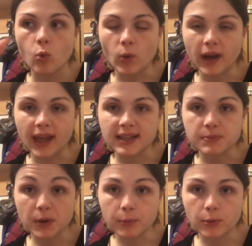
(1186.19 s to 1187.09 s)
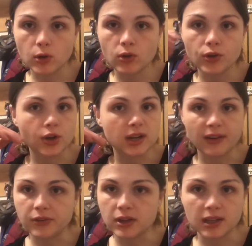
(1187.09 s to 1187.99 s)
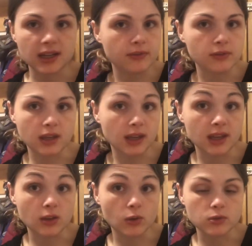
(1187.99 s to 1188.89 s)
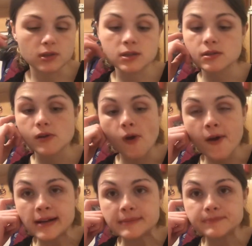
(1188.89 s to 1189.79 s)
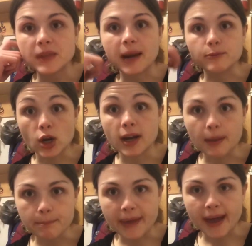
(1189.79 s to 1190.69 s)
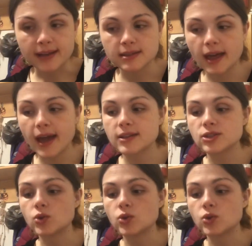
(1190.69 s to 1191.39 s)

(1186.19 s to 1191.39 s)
When it hits purple, you're definitely, definitely in ketosis. And I'm trying to get back to that.